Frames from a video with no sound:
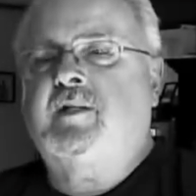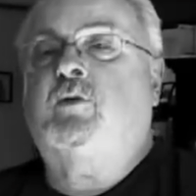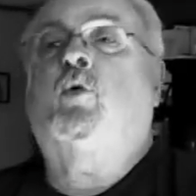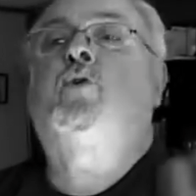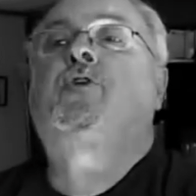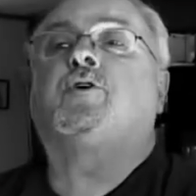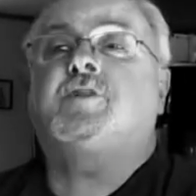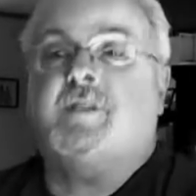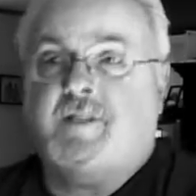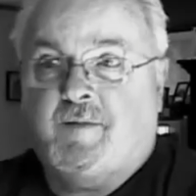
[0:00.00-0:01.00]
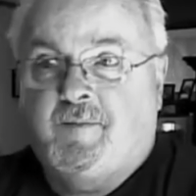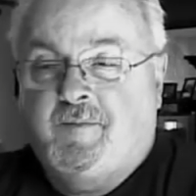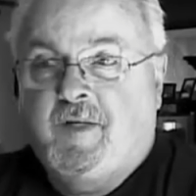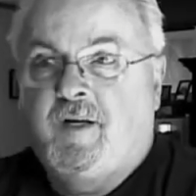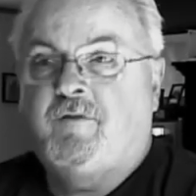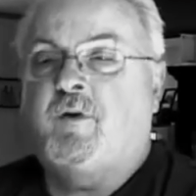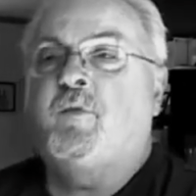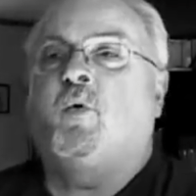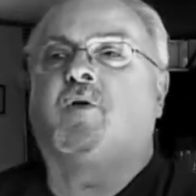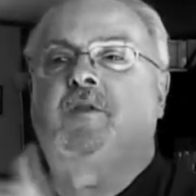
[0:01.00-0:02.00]
dressed. They were all nurses oh.
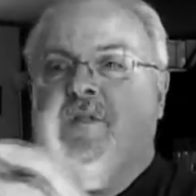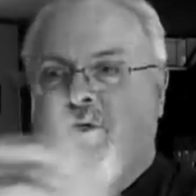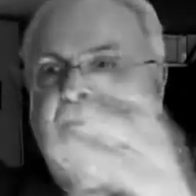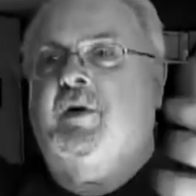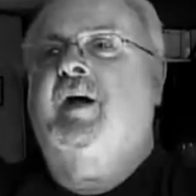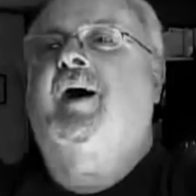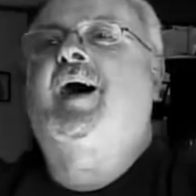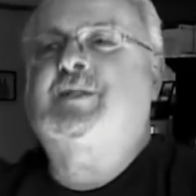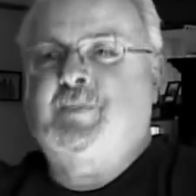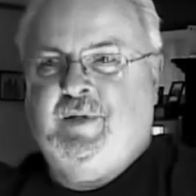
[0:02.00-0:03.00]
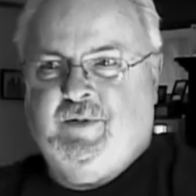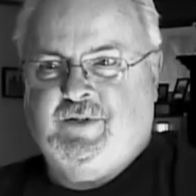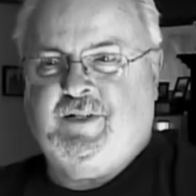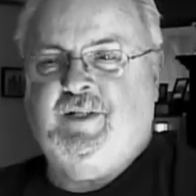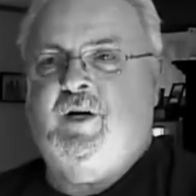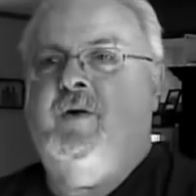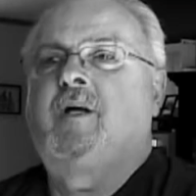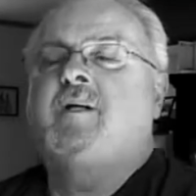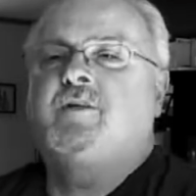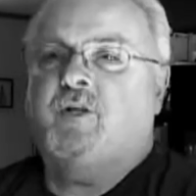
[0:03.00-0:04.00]
from all the nearby hospitals, mm-hmm. you
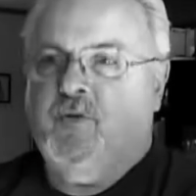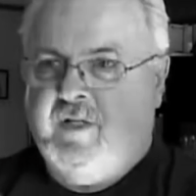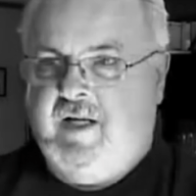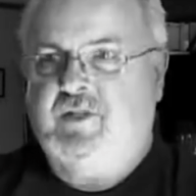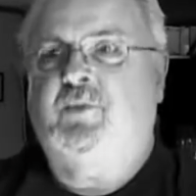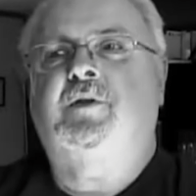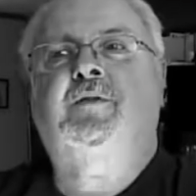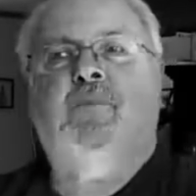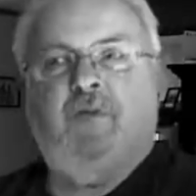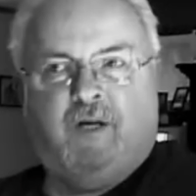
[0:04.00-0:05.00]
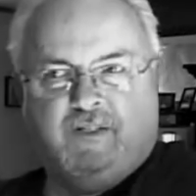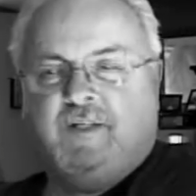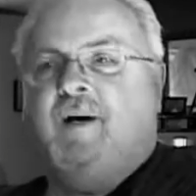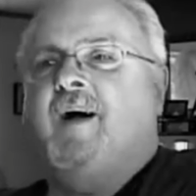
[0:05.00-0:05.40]
know, to go dance with, with us